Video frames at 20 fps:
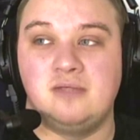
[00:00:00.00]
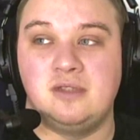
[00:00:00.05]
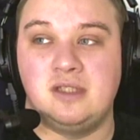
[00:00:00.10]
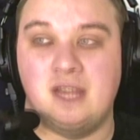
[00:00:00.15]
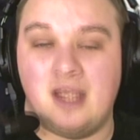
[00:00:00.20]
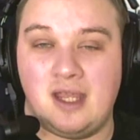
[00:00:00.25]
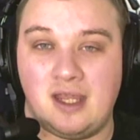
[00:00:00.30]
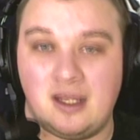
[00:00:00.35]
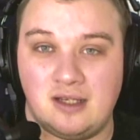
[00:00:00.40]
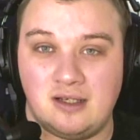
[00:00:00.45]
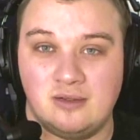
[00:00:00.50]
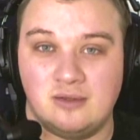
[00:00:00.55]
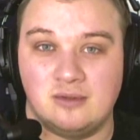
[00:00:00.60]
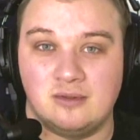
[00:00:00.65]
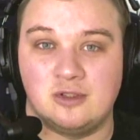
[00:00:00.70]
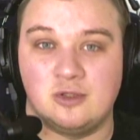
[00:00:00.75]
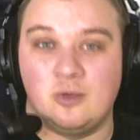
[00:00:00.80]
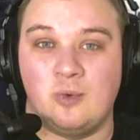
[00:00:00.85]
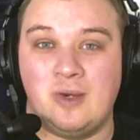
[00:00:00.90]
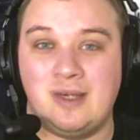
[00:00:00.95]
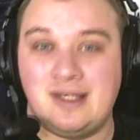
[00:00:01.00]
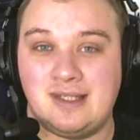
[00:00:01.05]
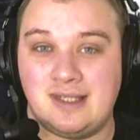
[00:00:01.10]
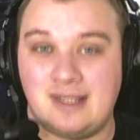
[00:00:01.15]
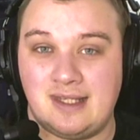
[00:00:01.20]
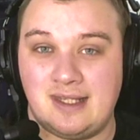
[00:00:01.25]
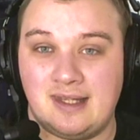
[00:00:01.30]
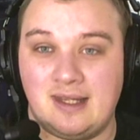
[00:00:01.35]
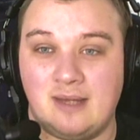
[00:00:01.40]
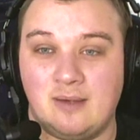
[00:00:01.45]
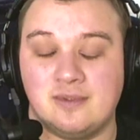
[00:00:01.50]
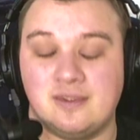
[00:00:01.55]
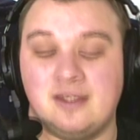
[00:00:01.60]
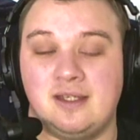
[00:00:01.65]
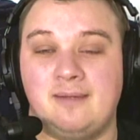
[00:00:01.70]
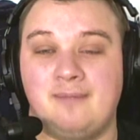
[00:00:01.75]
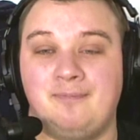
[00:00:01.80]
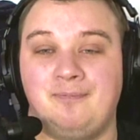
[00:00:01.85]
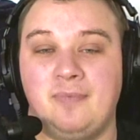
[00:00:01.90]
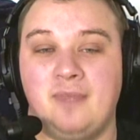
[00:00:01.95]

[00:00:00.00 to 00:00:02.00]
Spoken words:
10 or 20, and that was it.